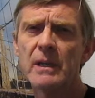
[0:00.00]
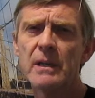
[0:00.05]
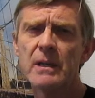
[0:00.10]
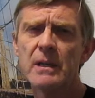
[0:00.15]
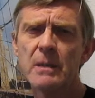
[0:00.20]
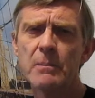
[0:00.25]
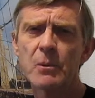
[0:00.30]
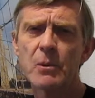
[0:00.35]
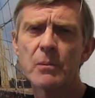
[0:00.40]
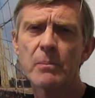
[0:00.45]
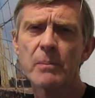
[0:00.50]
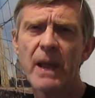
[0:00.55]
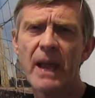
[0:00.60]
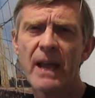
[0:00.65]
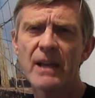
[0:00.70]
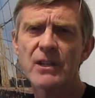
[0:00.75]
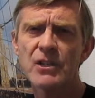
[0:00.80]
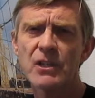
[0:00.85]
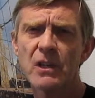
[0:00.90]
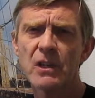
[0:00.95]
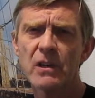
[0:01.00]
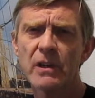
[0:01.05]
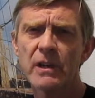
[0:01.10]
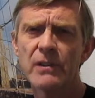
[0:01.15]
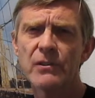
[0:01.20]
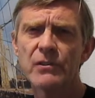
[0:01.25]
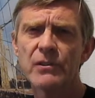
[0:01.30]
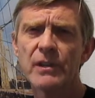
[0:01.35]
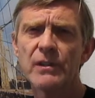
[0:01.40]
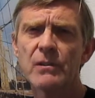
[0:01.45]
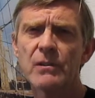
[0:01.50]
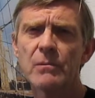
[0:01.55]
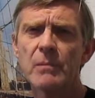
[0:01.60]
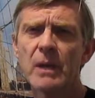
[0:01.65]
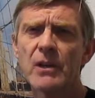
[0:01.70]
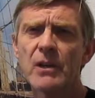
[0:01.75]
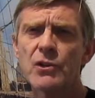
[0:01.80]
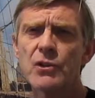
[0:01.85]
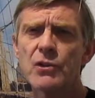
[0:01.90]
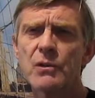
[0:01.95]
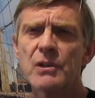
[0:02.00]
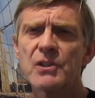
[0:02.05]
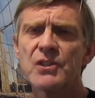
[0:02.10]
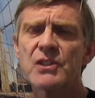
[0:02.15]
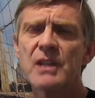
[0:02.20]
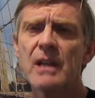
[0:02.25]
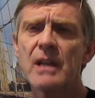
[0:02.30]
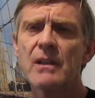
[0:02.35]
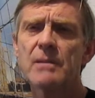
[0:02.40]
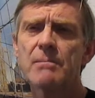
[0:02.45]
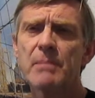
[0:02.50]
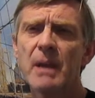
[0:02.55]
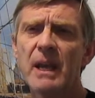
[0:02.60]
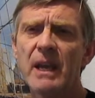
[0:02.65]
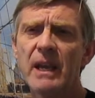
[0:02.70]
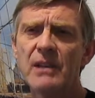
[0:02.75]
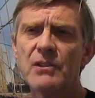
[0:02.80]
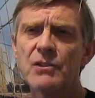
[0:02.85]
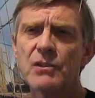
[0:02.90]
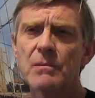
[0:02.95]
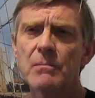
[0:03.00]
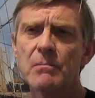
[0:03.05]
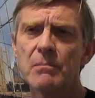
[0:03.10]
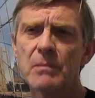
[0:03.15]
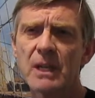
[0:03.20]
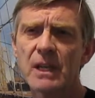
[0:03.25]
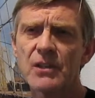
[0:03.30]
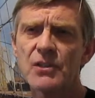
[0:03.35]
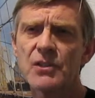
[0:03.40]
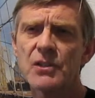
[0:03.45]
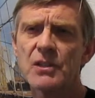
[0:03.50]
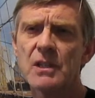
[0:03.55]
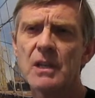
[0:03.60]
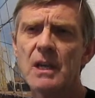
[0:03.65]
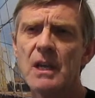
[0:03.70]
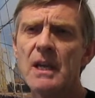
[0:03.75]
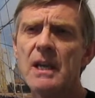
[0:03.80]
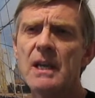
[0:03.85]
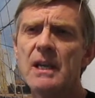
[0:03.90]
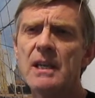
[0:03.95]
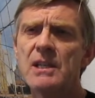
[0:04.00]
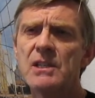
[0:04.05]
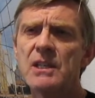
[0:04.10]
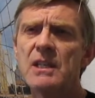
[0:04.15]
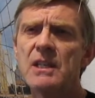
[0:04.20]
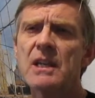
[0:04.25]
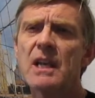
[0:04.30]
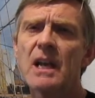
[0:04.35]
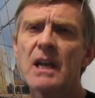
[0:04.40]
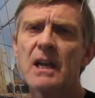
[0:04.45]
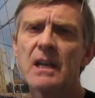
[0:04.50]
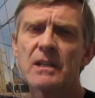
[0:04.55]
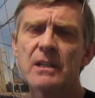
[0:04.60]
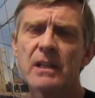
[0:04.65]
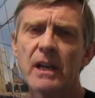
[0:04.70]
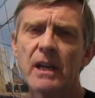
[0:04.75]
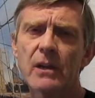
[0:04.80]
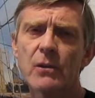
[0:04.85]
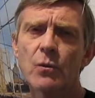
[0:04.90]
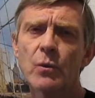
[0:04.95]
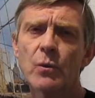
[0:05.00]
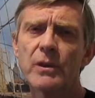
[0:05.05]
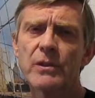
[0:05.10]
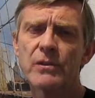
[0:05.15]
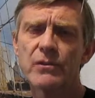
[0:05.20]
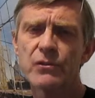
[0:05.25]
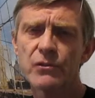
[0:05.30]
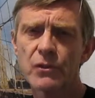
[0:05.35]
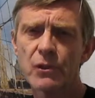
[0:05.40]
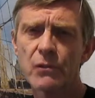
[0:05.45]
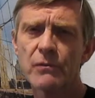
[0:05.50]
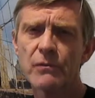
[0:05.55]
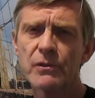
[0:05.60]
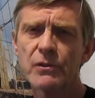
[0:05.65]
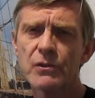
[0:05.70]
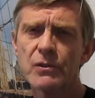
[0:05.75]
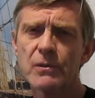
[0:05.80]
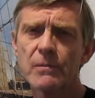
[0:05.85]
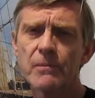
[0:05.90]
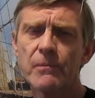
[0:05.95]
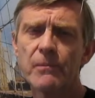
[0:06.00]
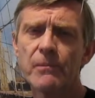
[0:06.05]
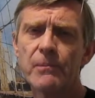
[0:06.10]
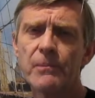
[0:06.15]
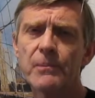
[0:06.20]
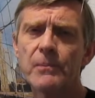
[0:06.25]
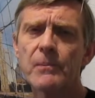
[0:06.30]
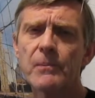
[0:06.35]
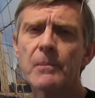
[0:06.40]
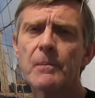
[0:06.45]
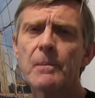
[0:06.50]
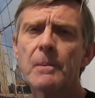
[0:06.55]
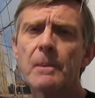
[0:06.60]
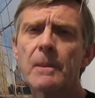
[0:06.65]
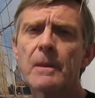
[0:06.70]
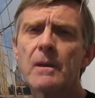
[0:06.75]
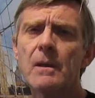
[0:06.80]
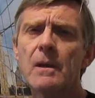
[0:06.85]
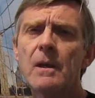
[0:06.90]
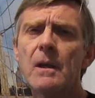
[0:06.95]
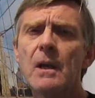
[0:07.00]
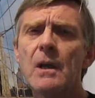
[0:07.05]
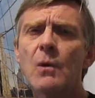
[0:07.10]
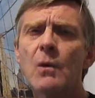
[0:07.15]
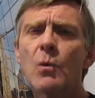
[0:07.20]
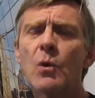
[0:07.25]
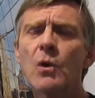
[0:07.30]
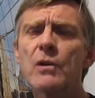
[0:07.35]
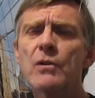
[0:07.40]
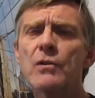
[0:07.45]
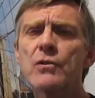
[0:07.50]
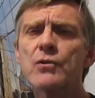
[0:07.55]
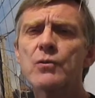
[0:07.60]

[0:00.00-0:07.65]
deeper patch areas and to make sure a solid paste mix is in contact with the surface. Workers